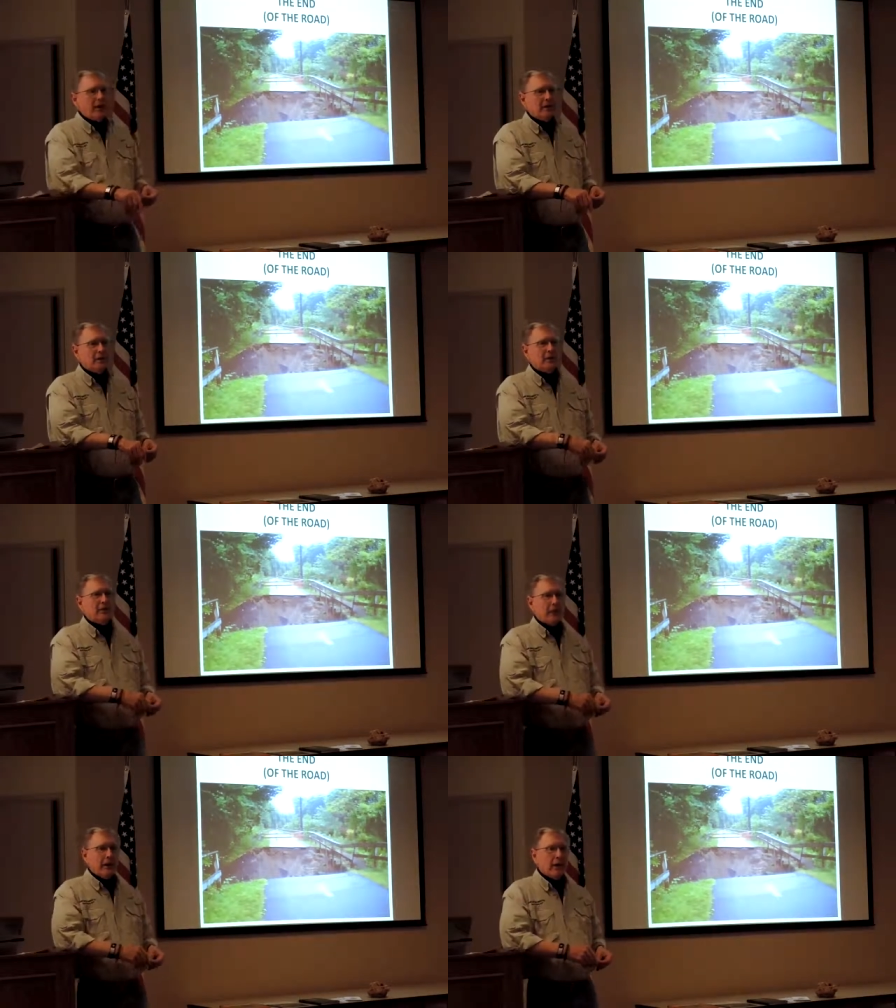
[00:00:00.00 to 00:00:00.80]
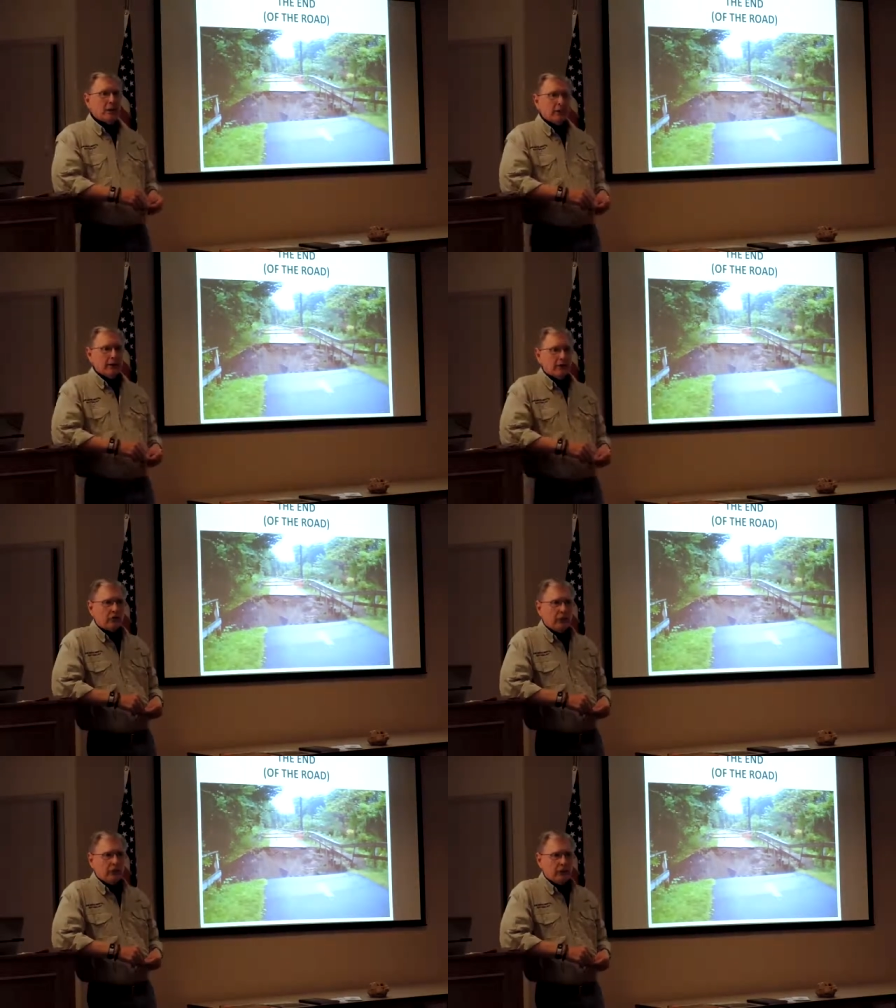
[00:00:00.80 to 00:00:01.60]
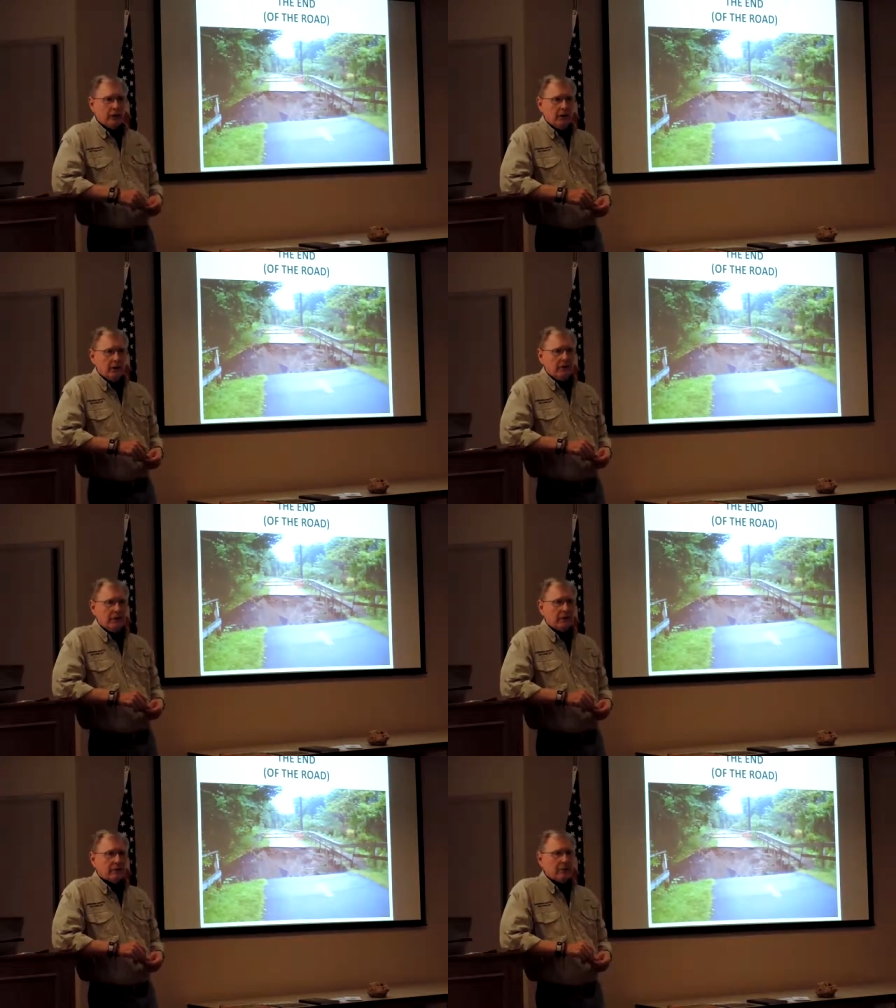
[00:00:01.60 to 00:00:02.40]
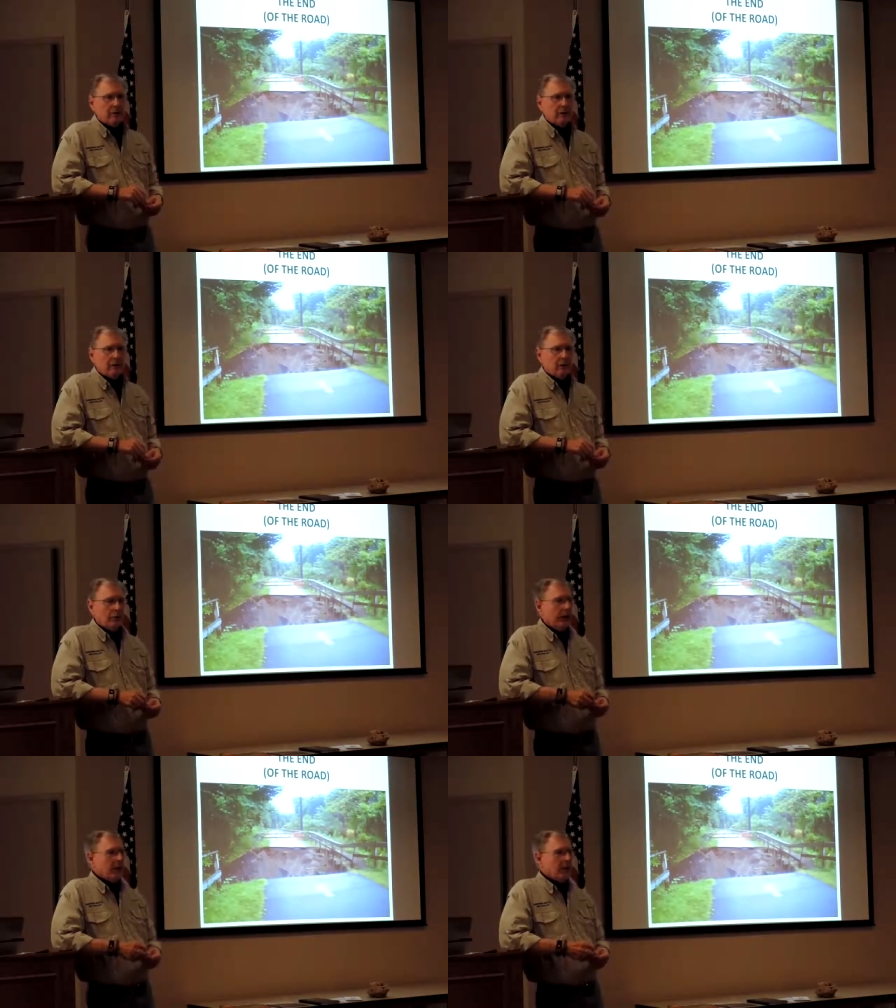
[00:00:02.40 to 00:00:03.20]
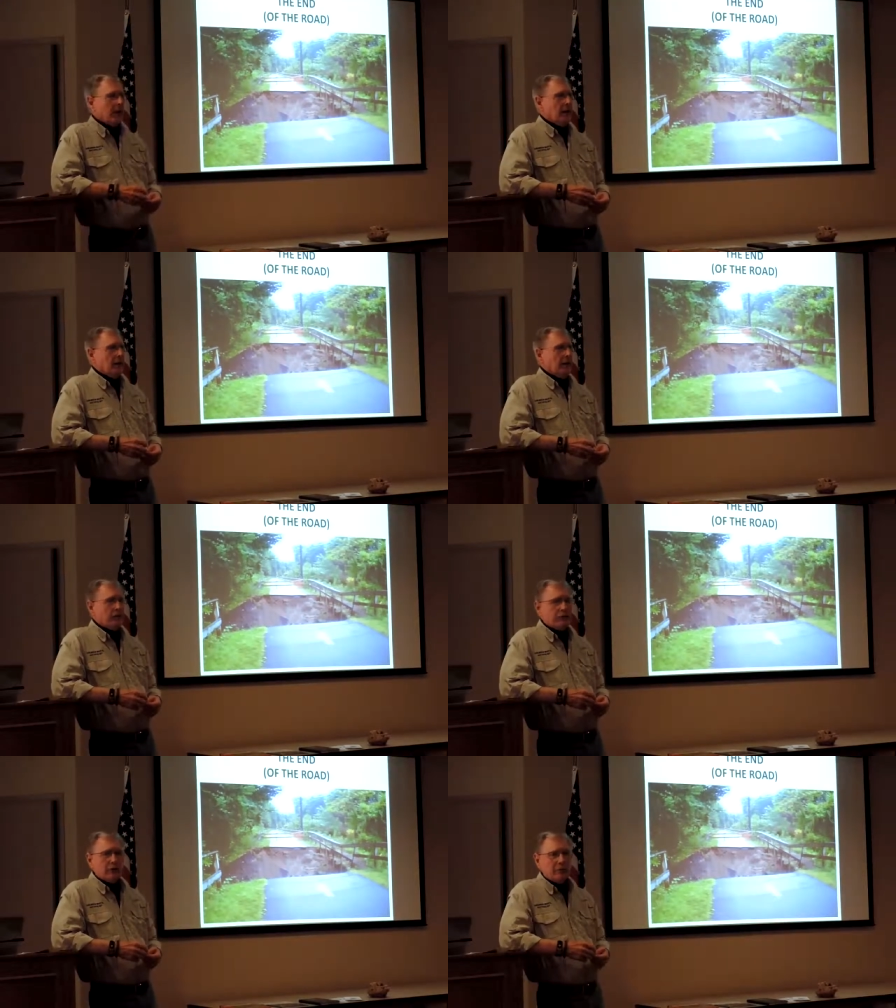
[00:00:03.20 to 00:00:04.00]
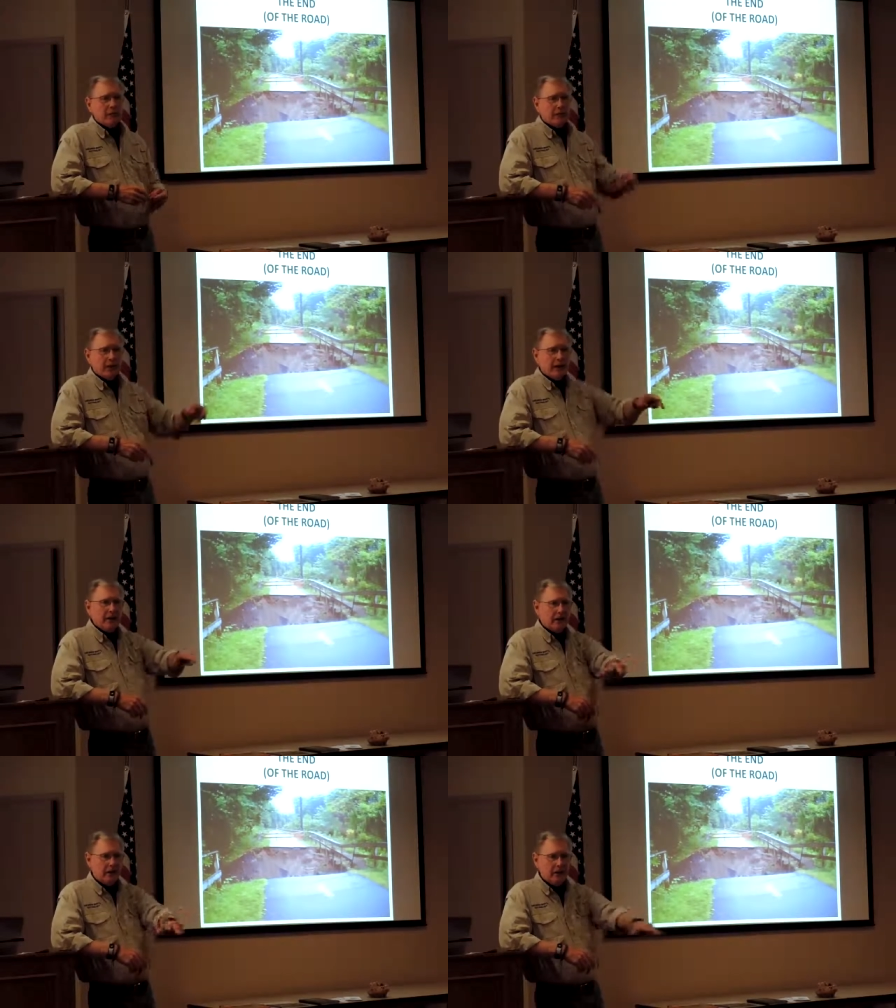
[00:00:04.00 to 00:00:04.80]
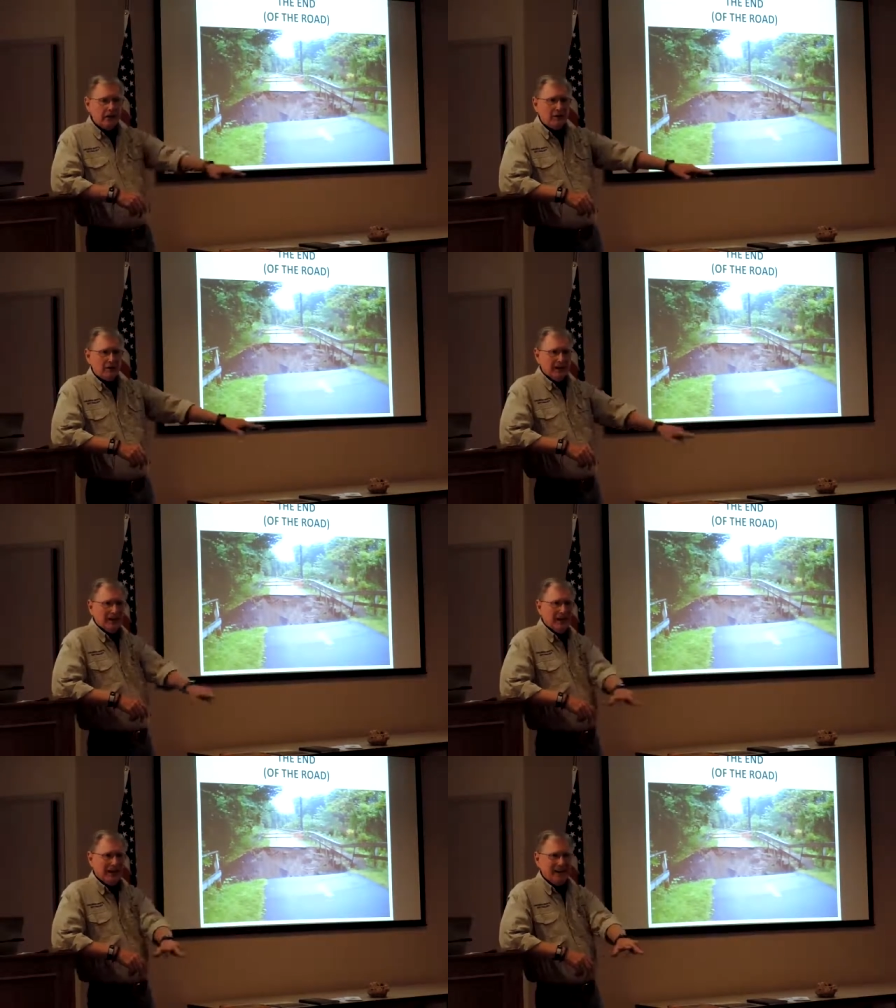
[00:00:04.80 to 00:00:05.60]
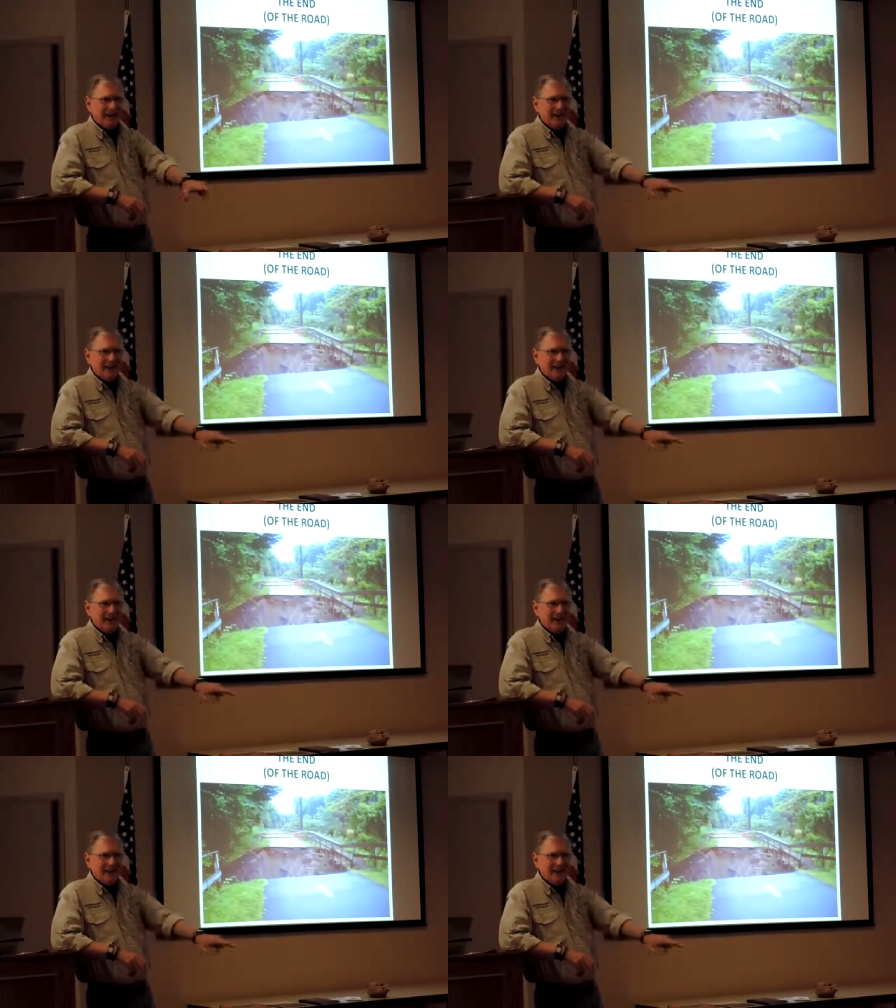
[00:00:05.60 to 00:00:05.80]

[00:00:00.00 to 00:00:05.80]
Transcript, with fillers: way Beaver Lake was constructed, you know, Beaver, you know, that, the history of Beaver Lake is underneath the lake.